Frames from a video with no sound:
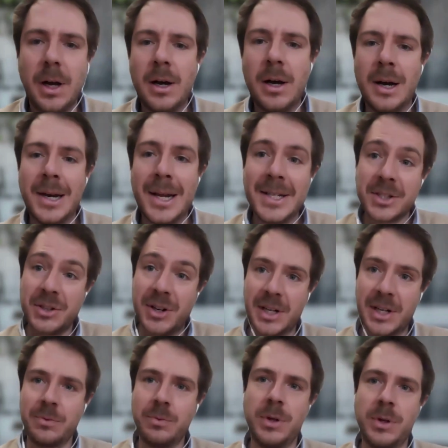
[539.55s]
Let's
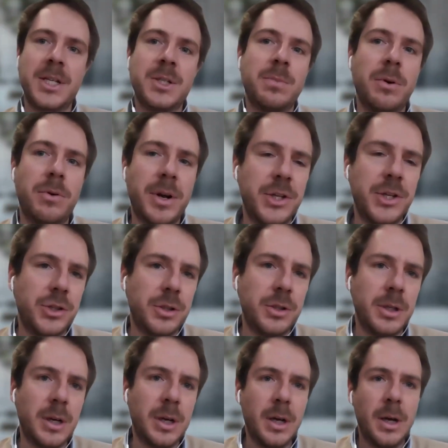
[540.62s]
start with
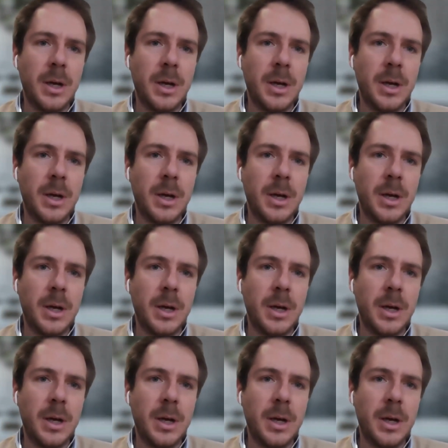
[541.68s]
exploration.